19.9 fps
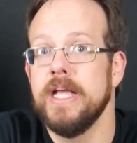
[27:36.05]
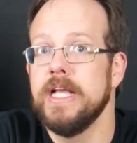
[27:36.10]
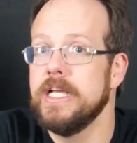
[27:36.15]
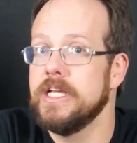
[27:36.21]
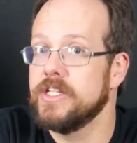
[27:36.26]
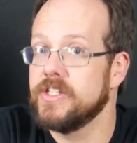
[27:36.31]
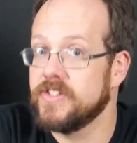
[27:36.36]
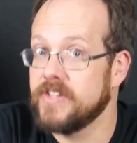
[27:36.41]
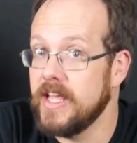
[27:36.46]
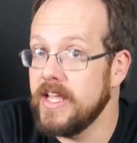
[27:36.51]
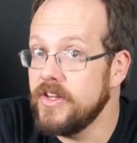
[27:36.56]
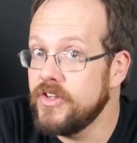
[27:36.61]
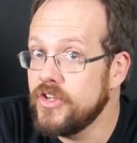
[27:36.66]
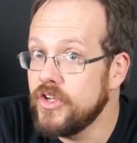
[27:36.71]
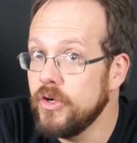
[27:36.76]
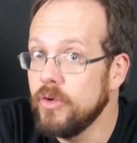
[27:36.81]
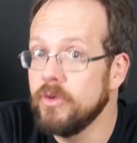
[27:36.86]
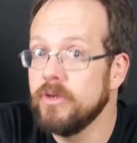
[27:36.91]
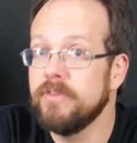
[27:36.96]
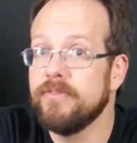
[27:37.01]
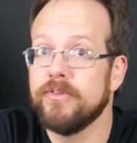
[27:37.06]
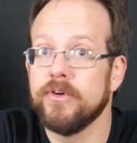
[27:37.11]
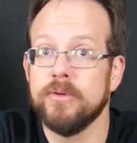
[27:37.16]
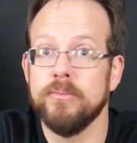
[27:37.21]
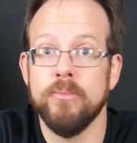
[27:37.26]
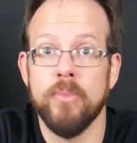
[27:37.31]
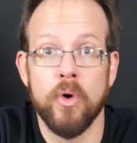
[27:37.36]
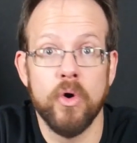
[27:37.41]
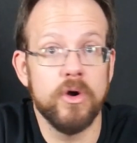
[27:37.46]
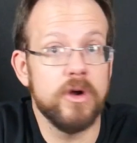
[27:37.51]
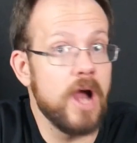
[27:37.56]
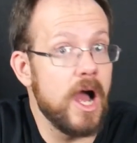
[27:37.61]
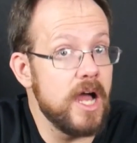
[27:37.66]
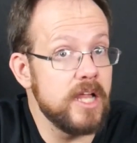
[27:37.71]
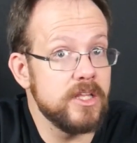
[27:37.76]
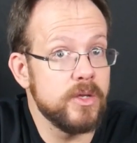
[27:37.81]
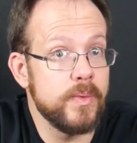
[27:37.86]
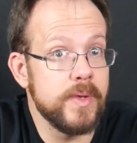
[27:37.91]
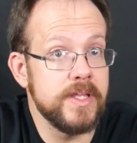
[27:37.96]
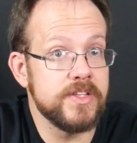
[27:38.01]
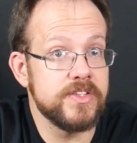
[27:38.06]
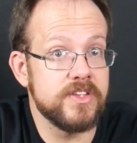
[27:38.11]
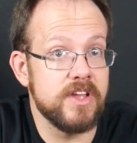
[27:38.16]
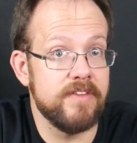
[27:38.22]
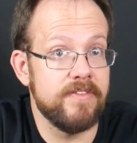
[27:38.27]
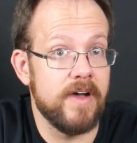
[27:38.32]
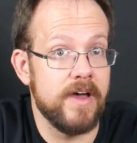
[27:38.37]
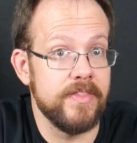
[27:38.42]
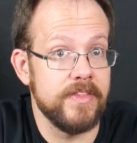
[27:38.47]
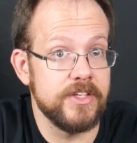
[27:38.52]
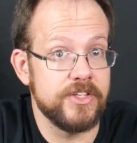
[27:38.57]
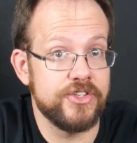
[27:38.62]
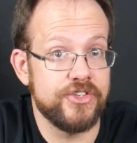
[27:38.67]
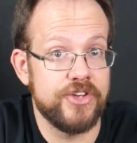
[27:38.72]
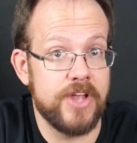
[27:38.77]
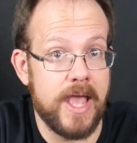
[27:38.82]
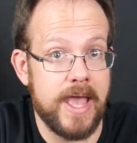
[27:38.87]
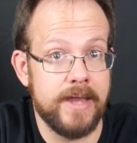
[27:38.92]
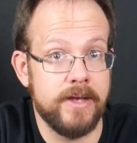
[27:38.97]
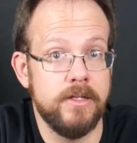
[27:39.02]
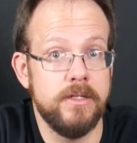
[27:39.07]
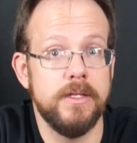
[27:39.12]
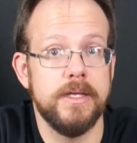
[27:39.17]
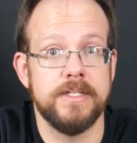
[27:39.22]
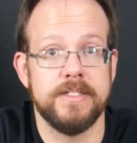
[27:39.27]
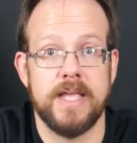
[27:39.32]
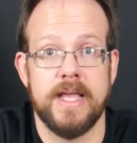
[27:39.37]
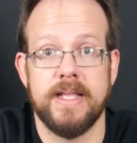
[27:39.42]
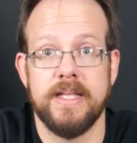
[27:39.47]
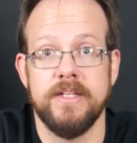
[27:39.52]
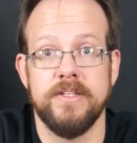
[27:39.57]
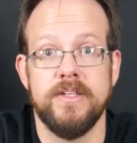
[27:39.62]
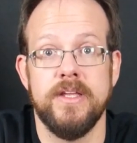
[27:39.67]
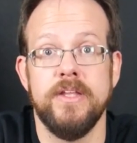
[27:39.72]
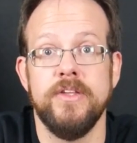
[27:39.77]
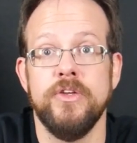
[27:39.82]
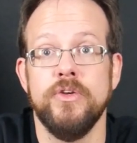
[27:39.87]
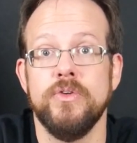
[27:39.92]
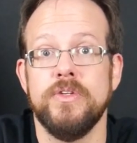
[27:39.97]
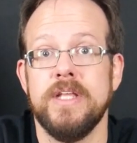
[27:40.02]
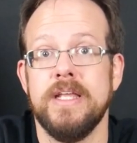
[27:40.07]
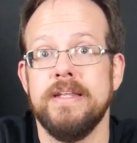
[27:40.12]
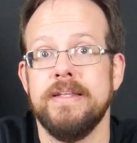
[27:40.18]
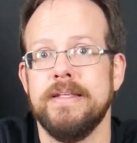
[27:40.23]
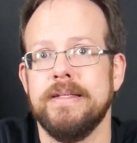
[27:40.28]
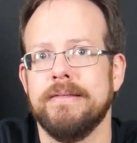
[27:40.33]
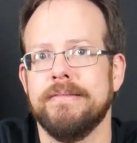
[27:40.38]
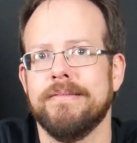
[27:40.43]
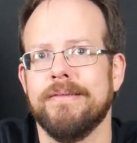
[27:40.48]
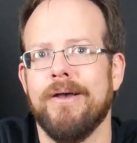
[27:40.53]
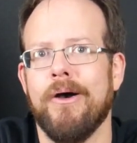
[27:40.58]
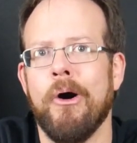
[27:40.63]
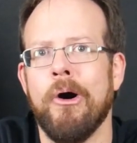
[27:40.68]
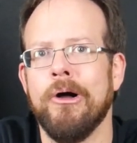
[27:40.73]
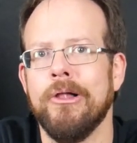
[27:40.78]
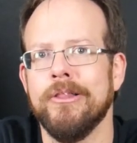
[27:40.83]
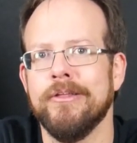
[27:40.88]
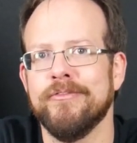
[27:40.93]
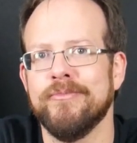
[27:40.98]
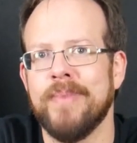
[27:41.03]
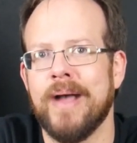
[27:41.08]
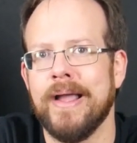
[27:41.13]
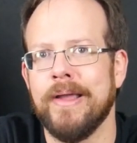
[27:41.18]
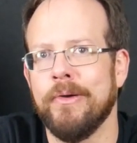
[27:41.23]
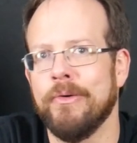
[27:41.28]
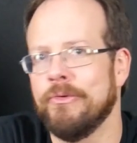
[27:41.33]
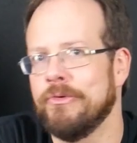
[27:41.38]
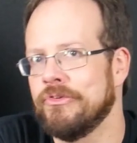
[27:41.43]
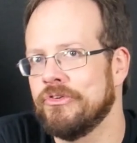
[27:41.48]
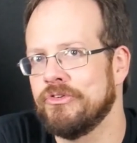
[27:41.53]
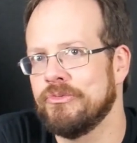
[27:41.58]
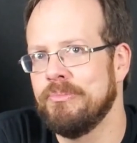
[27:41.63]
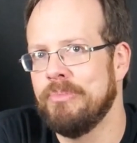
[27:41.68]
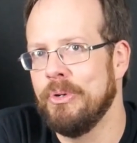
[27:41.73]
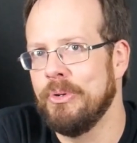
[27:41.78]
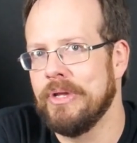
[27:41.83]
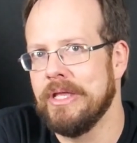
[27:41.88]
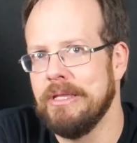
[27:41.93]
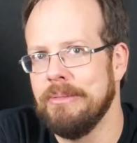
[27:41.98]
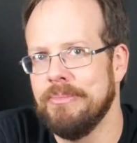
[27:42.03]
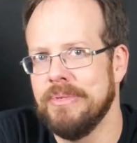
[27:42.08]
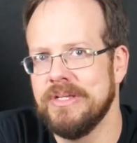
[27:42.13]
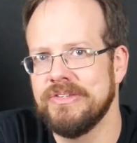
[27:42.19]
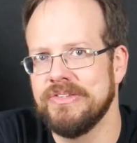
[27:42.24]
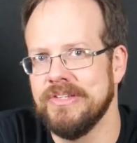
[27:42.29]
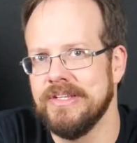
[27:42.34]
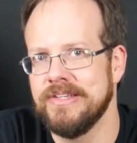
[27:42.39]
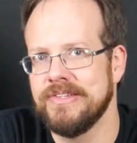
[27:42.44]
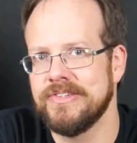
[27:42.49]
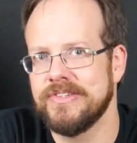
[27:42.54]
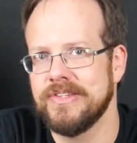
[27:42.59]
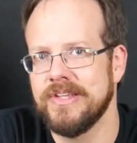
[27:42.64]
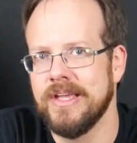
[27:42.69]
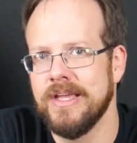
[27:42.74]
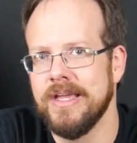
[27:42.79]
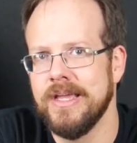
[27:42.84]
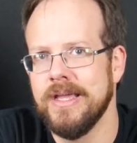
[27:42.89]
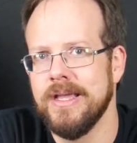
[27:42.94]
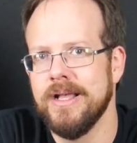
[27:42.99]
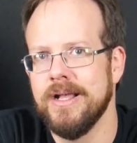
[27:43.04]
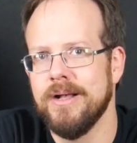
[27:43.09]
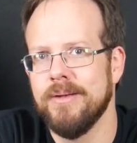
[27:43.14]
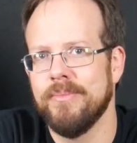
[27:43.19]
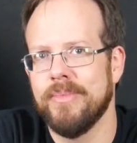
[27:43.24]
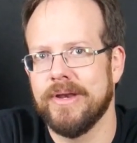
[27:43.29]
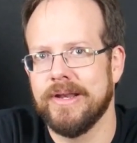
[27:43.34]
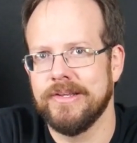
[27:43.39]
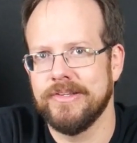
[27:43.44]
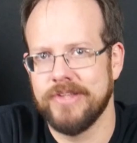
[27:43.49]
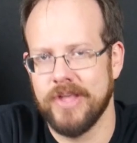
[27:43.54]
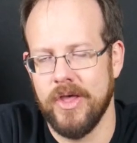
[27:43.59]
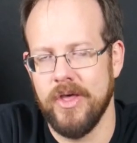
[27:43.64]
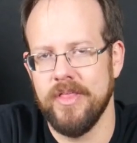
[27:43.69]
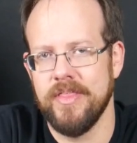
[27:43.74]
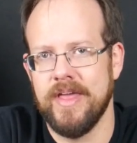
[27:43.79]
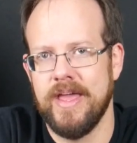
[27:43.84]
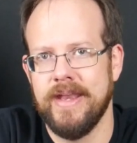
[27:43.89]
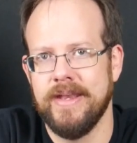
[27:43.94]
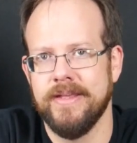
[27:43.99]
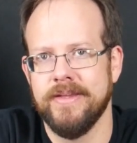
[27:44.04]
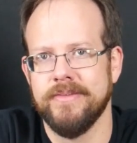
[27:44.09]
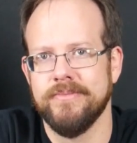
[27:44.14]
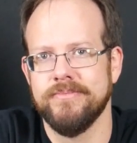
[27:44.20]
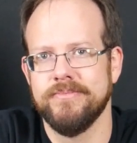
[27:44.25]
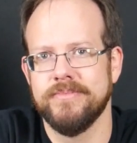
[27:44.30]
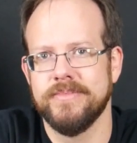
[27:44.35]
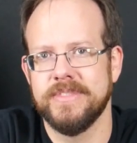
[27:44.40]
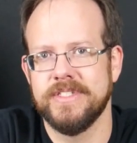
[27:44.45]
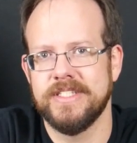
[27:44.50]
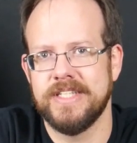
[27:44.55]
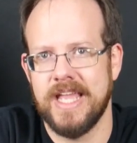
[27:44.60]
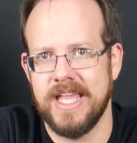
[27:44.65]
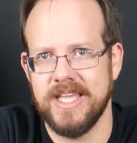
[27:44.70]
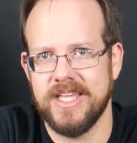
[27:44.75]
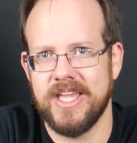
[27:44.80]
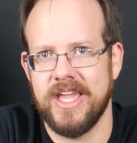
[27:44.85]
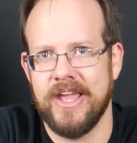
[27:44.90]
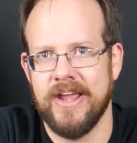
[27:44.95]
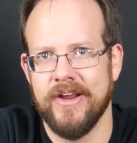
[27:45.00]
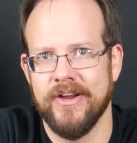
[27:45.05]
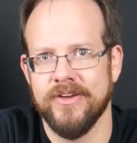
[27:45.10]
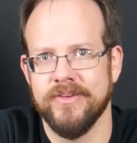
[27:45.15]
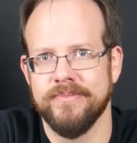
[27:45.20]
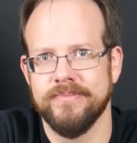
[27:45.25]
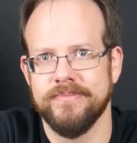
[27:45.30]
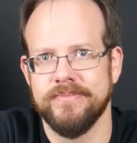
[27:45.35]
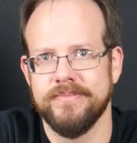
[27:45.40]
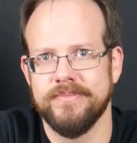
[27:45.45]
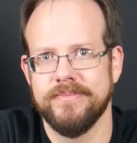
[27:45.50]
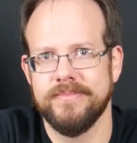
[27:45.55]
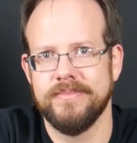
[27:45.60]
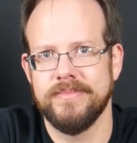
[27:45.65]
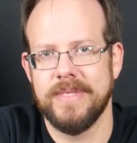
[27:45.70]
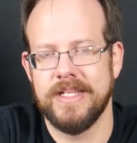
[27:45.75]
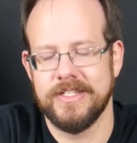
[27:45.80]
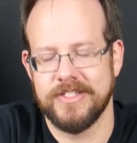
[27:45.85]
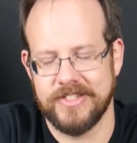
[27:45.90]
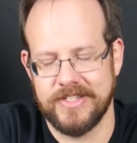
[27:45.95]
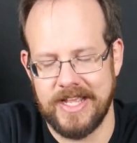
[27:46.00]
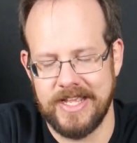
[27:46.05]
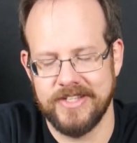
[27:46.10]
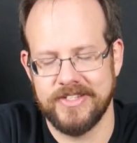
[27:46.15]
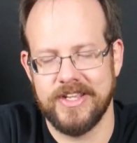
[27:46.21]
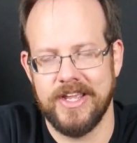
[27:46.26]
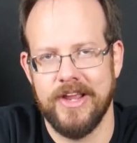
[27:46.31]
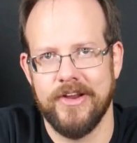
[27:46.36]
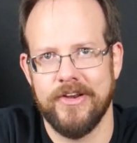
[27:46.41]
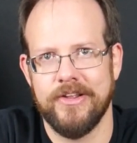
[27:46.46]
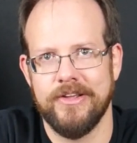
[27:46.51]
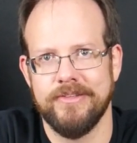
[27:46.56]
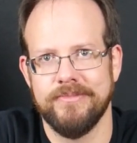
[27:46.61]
Stay tuned for more Halloween stuff on this channel as I continue tending to all of my own spooky business. But until then, take care and stay scared.